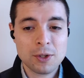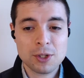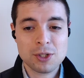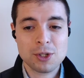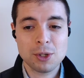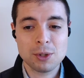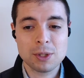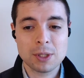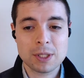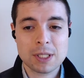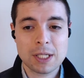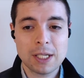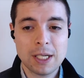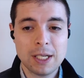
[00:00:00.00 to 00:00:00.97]
of the
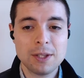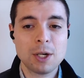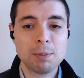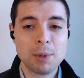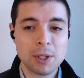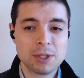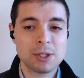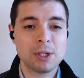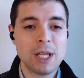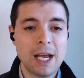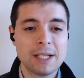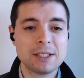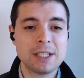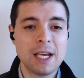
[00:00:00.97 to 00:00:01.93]
students, in their personal
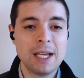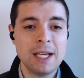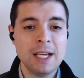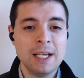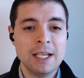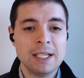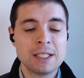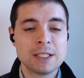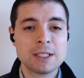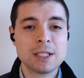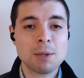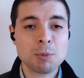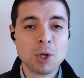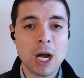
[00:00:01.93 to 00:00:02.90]
essay,
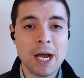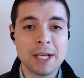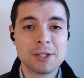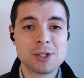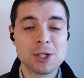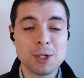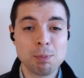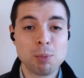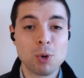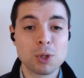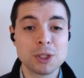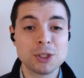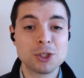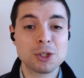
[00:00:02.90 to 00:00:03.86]
summarized an
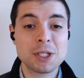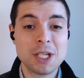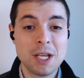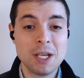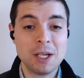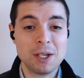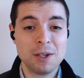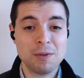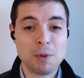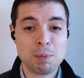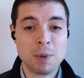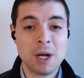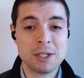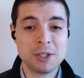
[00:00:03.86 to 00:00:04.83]
important critique of the
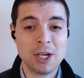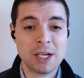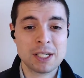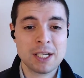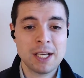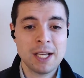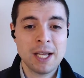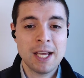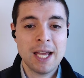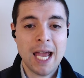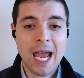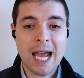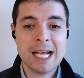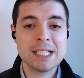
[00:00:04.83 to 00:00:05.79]
project,
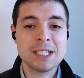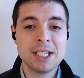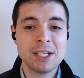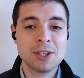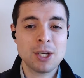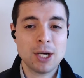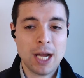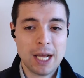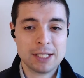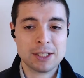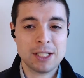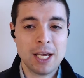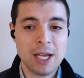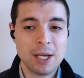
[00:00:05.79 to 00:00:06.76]
ending their
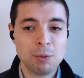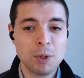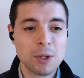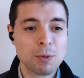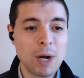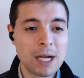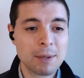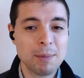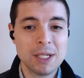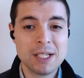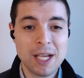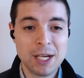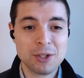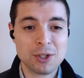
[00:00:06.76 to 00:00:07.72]
essay with
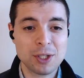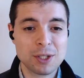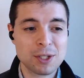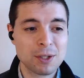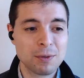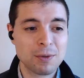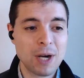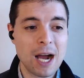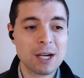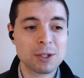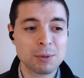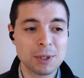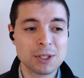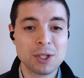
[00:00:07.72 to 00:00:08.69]
recommendations for how
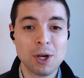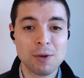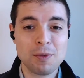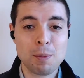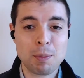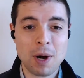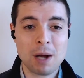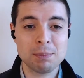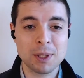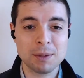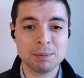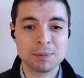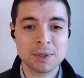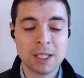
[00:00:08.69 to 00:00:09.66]
to resolve the
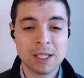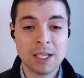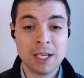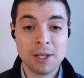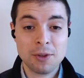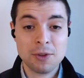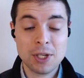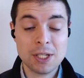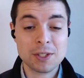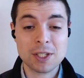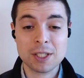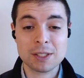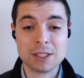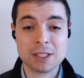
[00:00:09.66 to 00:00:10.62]
problem.
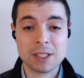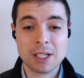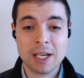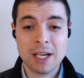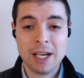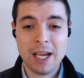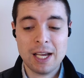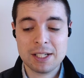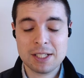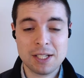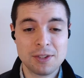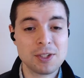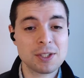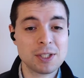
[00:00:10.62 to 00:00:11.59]
Thesis,
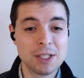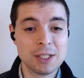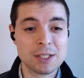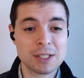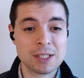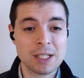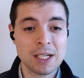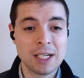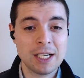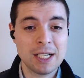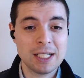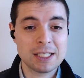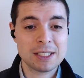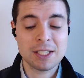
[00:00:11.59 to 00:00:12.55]
antithesis,
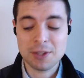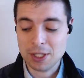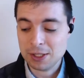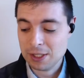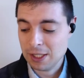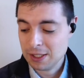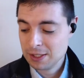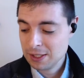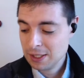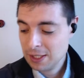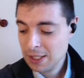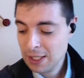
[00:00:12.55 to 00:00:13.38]
synthesis.